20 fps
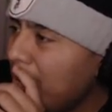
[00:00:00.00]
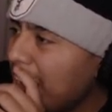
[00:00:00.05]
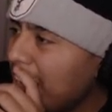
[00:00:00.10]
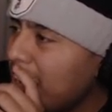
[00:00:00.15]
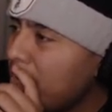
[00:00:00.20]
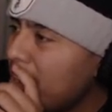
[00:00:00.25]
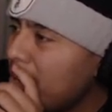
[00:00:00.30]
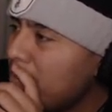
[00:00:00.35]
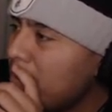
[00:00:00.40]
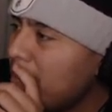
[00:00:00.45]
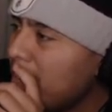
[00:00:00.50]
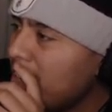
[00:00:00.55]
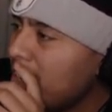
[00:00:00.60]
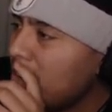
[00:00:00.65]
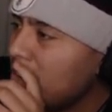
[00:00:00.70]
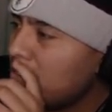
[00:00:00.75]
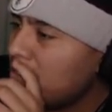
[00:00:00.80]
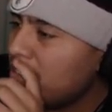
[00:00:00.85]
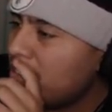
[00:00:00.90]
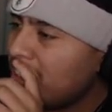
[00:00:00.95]
give me a mini
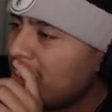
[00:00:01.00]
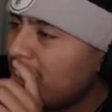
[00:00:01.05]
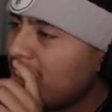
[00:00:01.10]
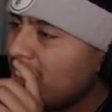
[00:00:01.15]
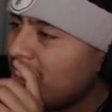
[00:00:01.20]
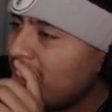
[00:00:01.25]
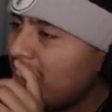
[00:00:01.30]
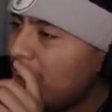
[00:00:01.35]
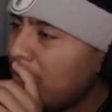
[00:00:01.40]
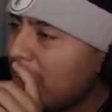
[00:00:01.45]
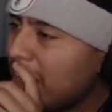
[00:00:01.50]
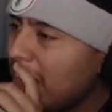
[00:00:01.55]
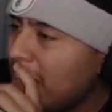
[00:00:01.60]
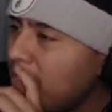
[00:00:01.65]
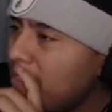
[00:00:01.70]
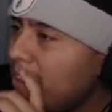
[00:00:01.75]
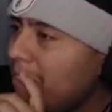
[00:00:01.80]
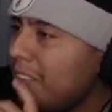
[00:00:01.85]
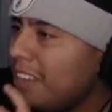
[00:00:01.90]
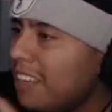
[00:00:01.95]
Uzi. I might give
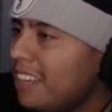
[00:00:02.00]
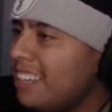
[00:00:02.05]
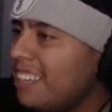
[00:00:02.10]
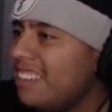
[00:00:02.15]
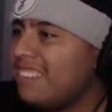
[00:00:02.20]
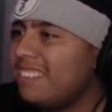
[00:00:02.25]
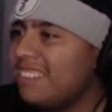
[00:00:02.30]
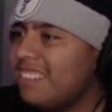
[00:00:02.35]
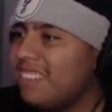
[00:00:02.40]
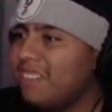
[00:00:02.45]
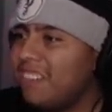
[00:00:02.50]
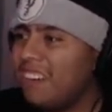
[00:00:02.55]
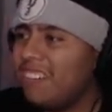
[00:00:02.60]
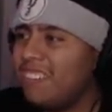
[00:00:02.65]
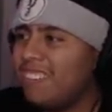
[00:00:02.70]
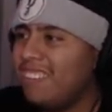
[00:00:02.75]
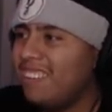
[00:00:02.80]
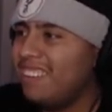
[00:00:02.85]
me a mini Uzi, bro.